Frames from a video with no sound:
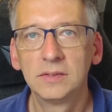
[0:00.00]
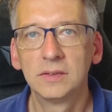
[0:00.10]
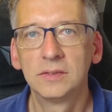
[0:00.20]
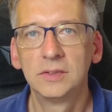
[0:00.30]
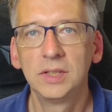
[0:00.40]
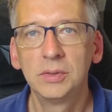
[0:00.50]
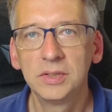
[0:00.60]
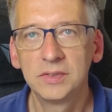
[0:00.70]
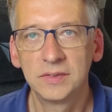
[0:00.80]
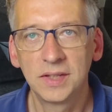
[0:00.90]

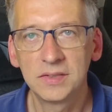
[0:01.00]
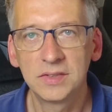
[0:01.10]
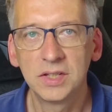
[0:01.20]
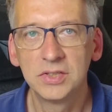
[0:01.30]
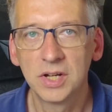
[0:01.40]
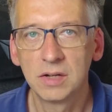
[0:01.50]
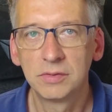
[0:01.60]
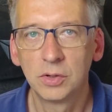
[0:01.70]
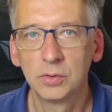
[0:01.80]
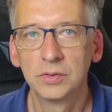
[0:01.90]
series testing
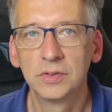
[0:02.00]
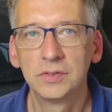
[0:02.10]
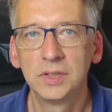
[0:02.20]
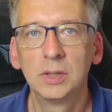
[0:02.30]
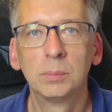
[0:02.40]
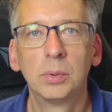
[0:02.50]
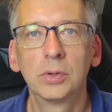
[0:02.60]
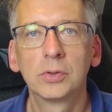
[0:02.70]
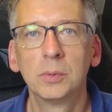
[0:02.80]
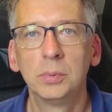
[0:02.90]
Java on single
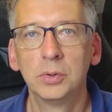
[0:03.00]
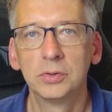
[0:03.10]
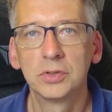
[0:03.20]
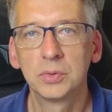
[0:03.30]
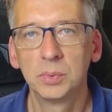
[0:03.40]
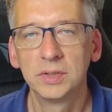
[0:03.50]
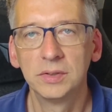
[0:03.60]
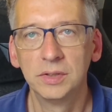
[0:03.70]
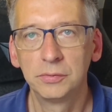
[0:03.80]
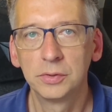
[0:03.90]
board computers
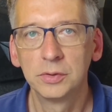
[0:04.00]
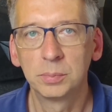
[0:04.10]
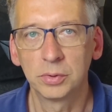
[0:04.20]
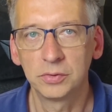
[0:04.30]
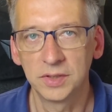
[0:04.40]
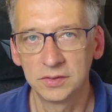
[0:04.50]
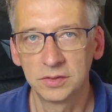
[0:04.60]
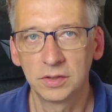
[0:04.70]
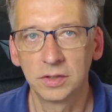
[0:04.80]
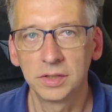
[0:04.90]
with different
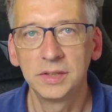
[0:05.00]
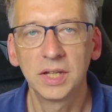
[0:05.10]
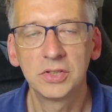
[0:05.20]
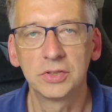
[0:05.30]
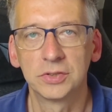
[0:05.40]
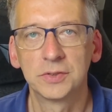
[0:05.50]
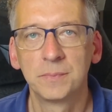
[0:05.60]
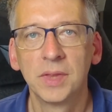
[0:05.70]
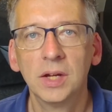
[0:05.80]
processor architectures.